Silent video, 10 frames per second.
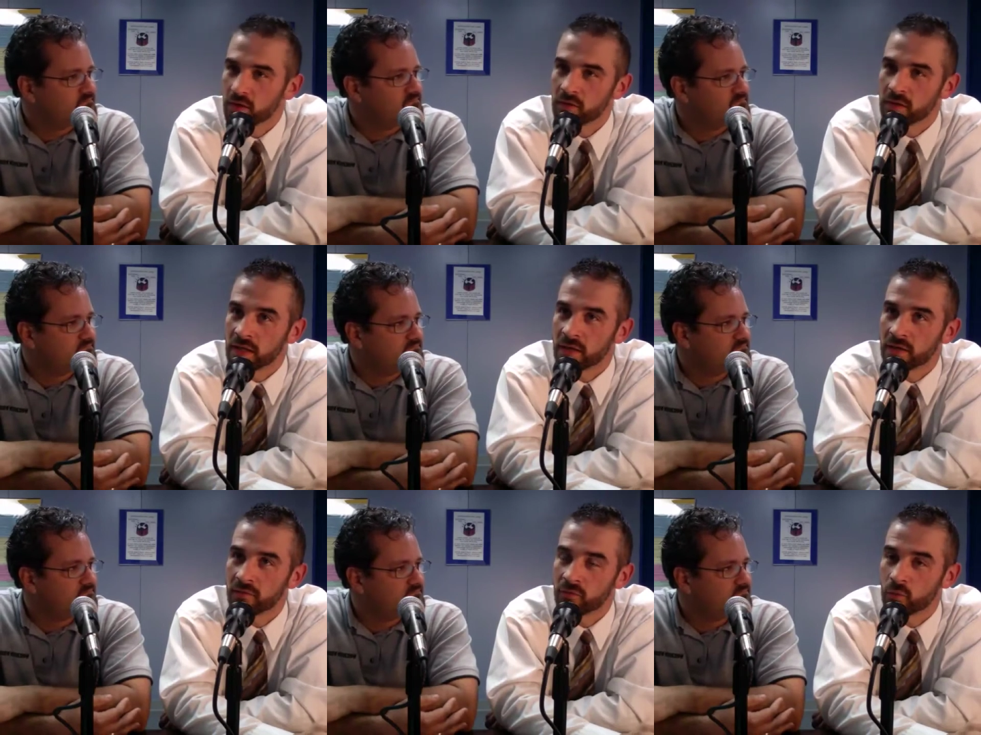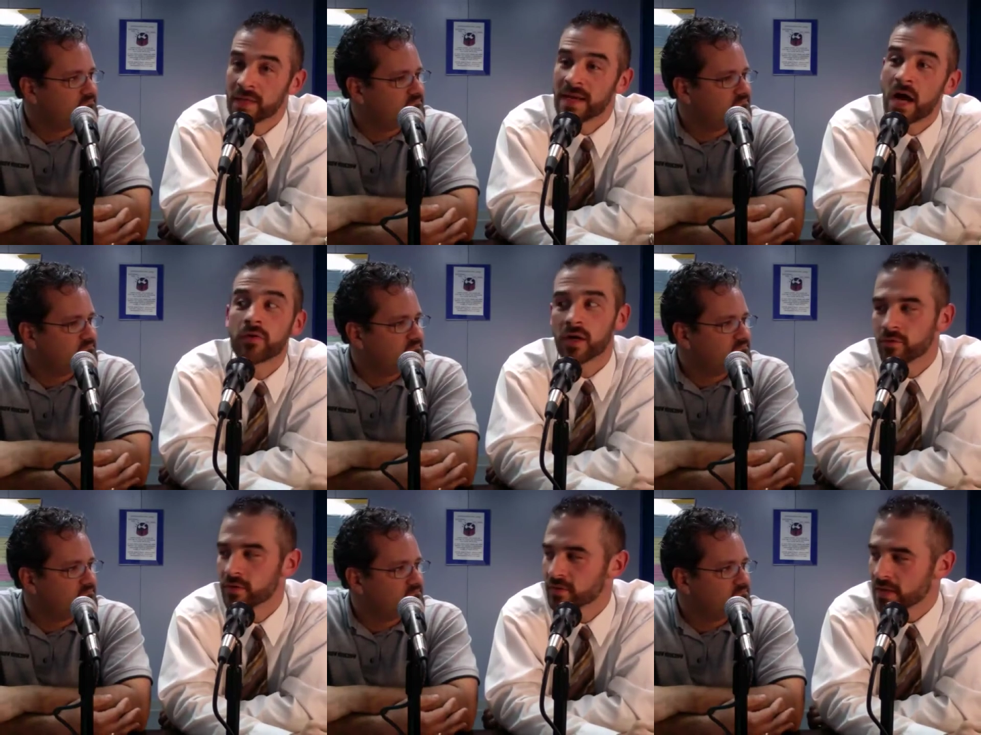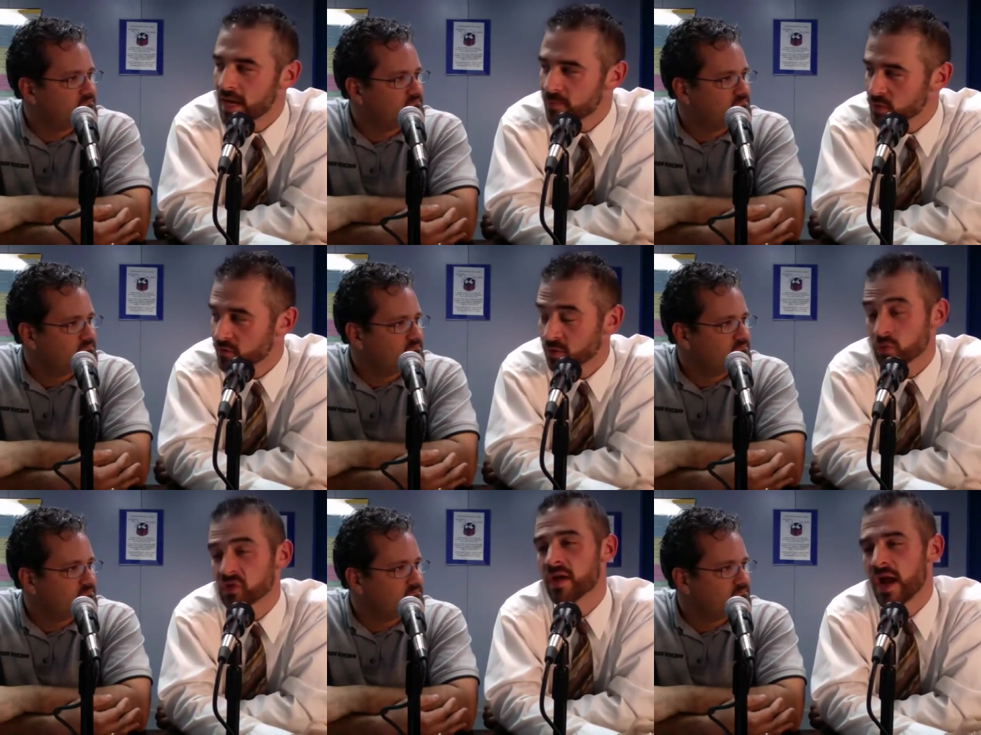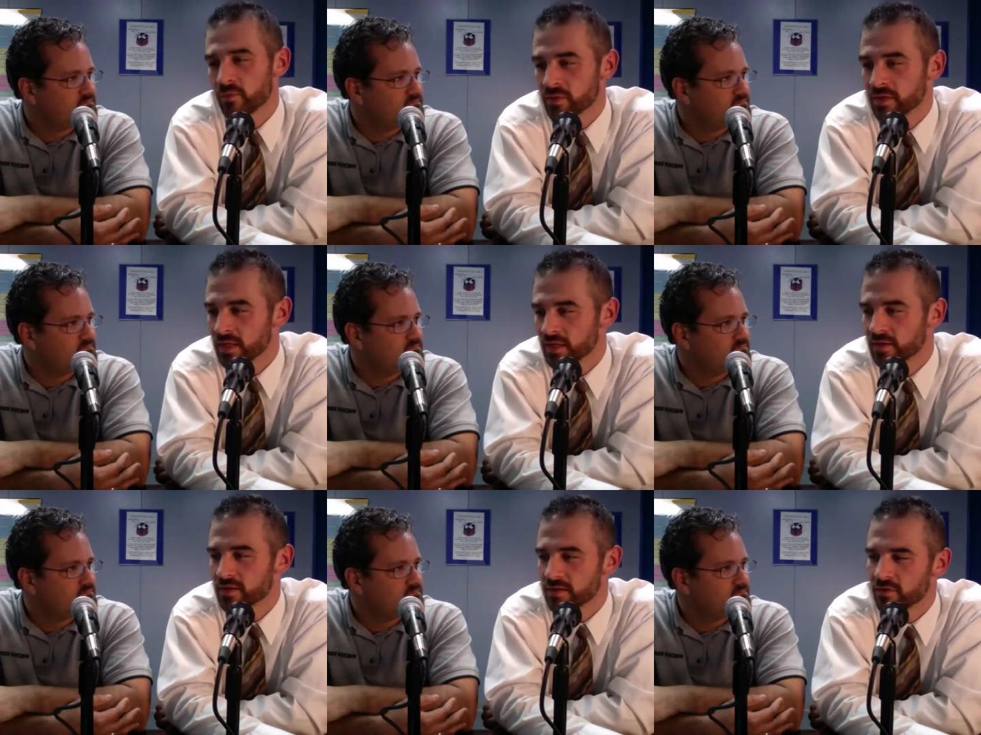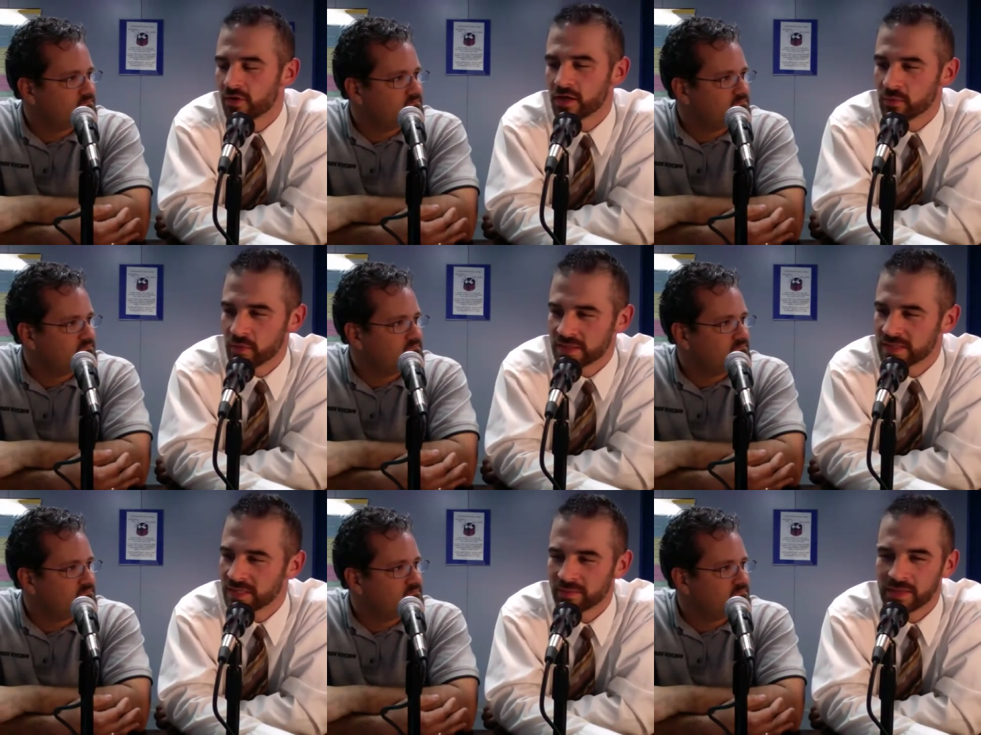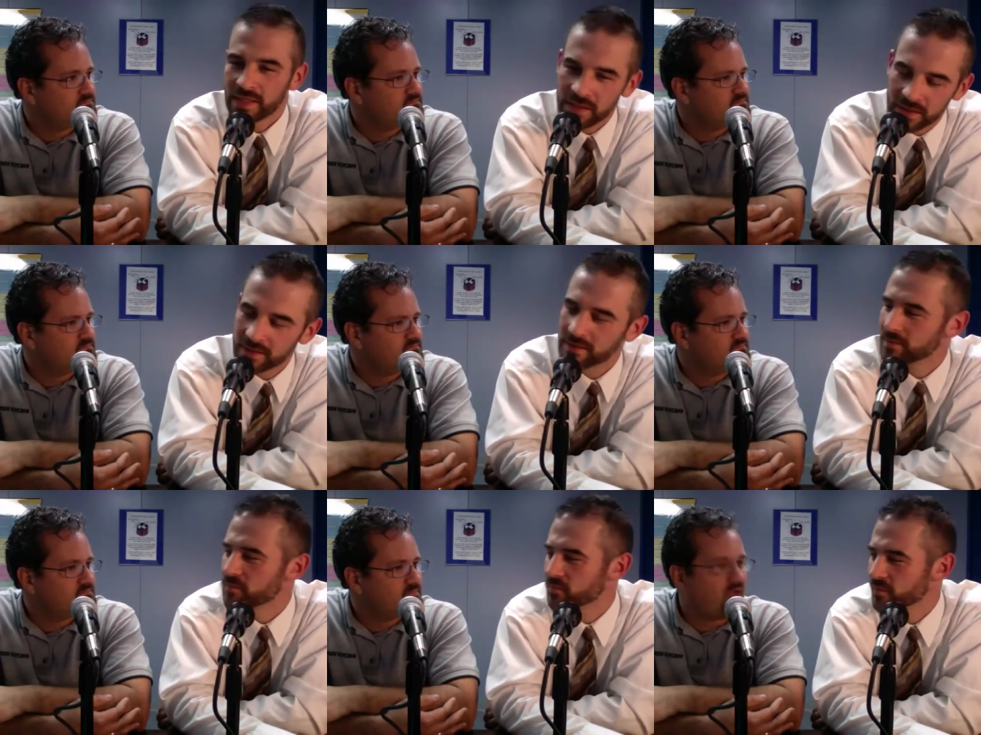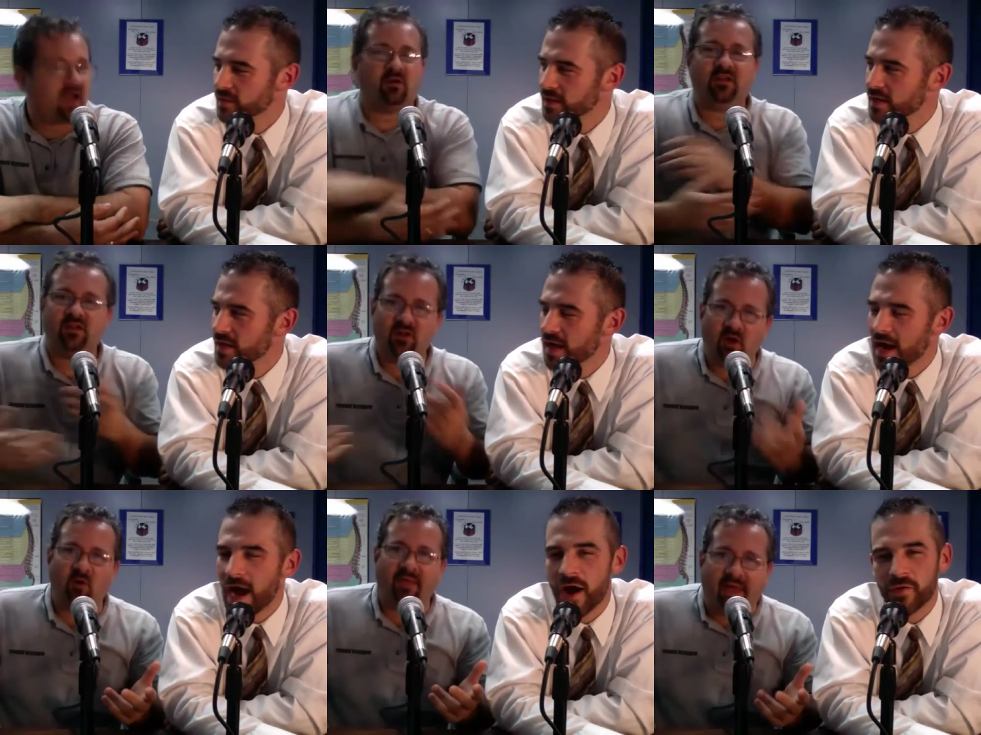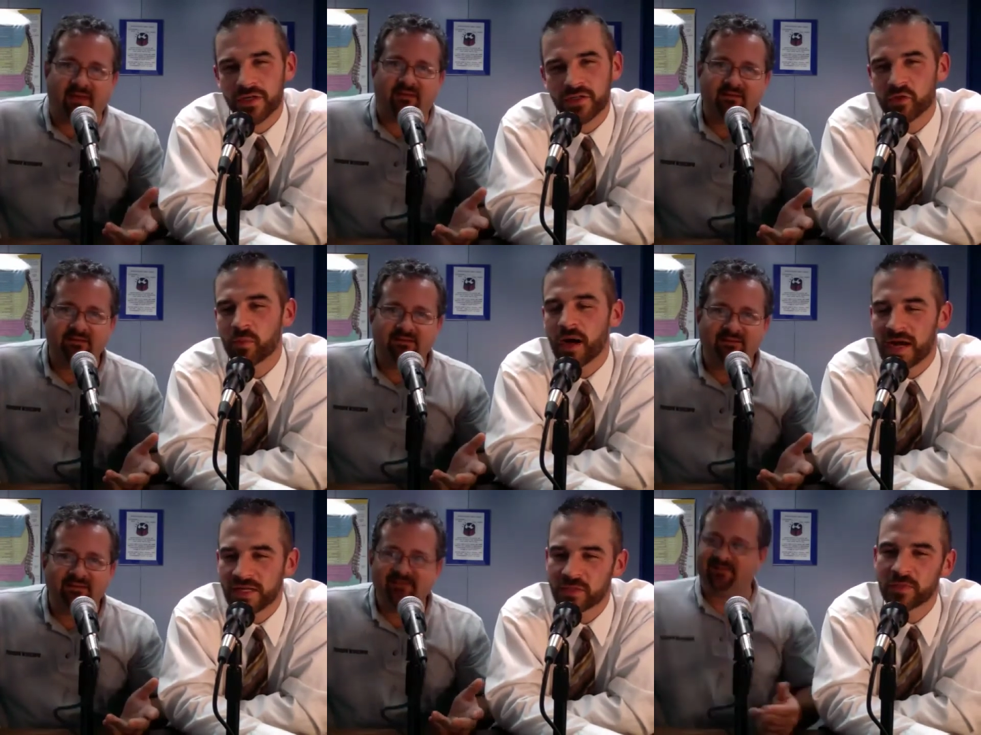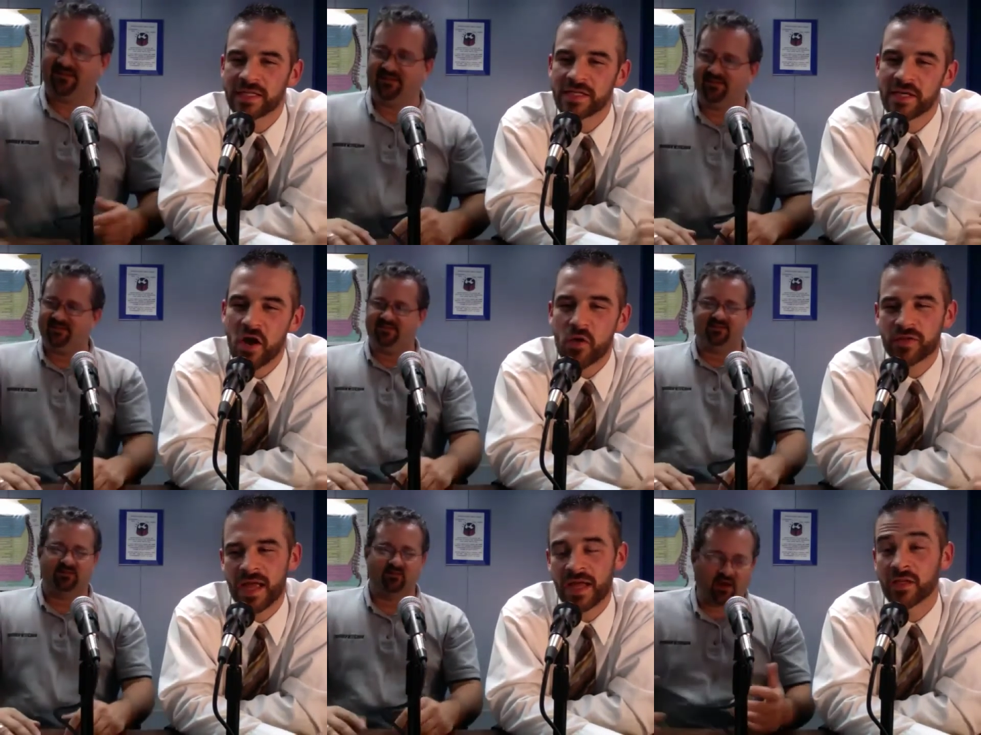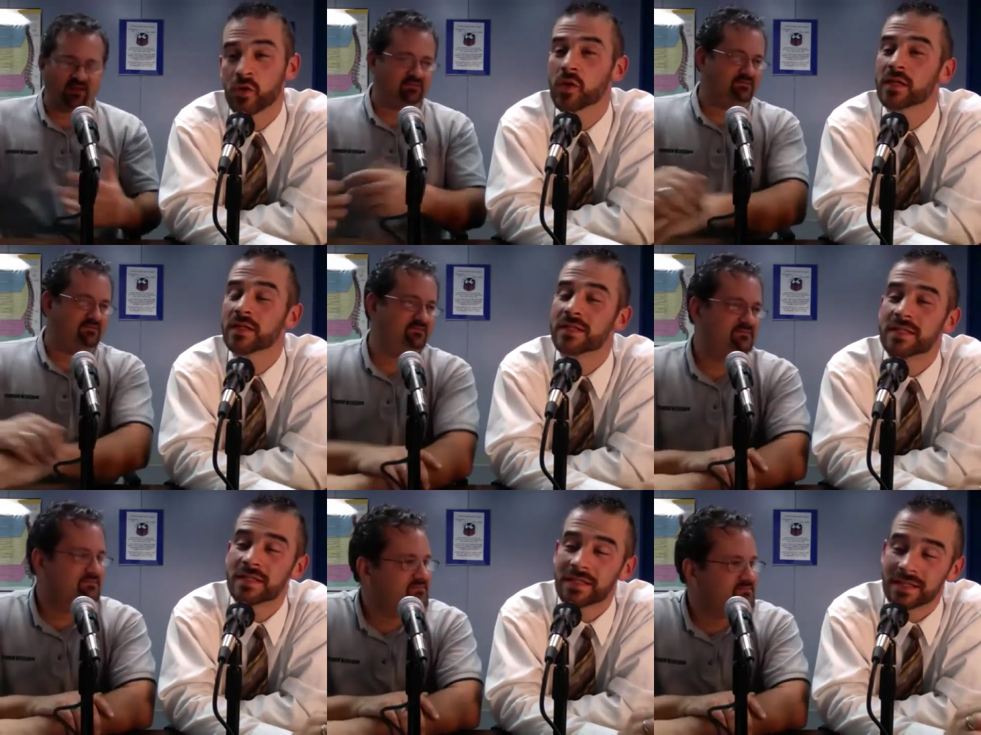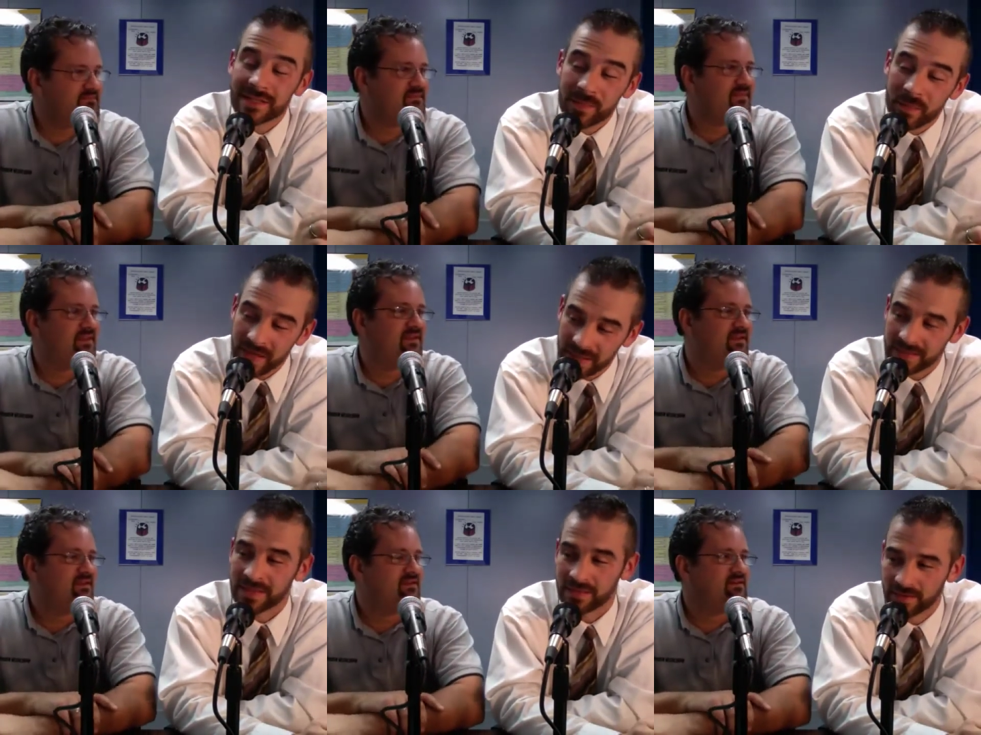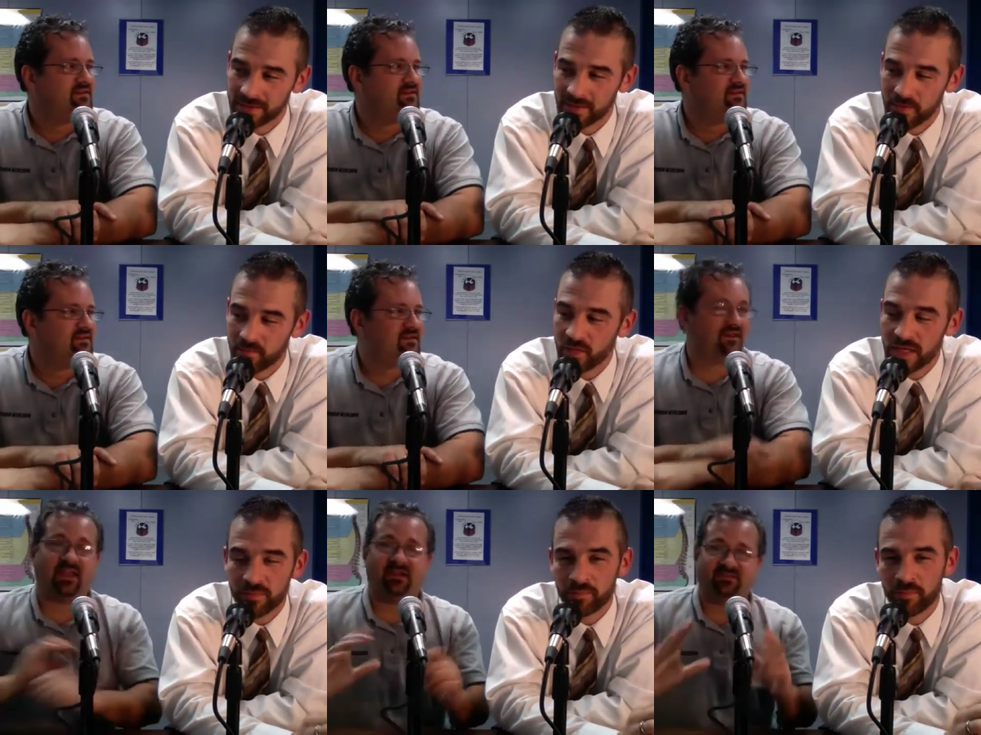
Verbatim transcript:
Speaker 1: the we now know that the atmosphere was not what they thought it was then. How
Speaker 2: do you know How that?
Speaker 1: could you possibly know that? Right. You could suspect it.
Speaker 2: Like I've but,